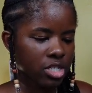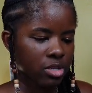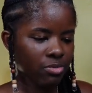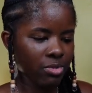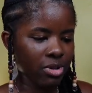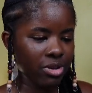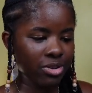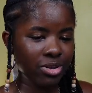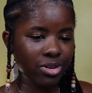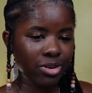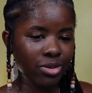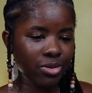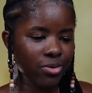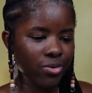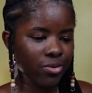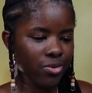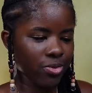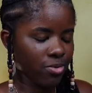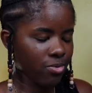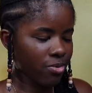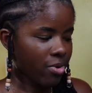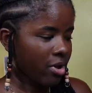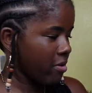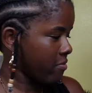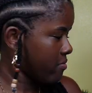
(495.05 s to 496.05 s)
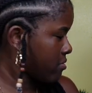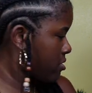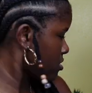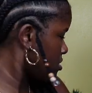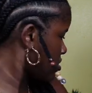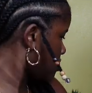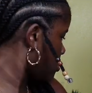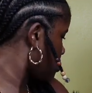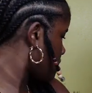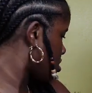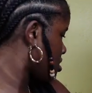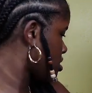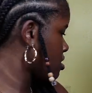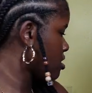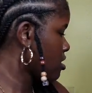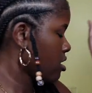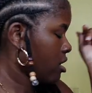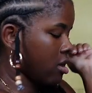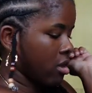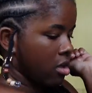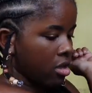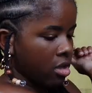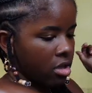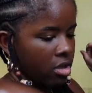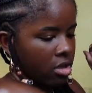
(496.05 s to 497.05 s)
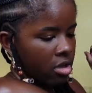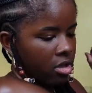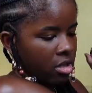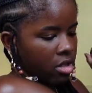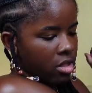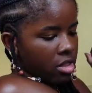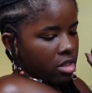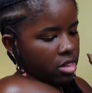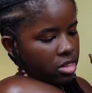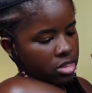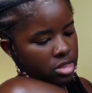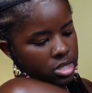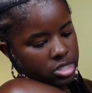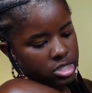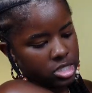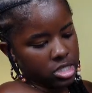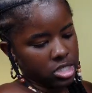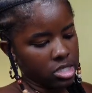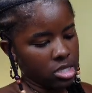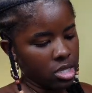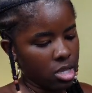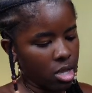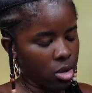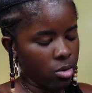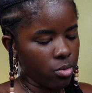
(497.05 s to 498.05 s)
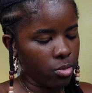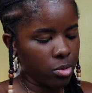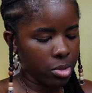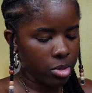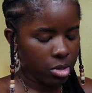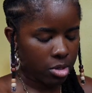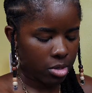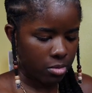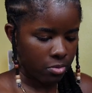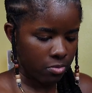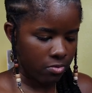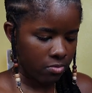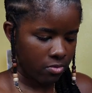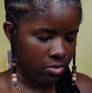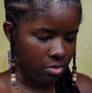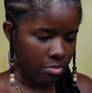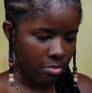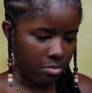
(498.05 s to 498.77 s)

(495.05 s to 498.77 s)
I'm not going to go through everything. Let's see how we did for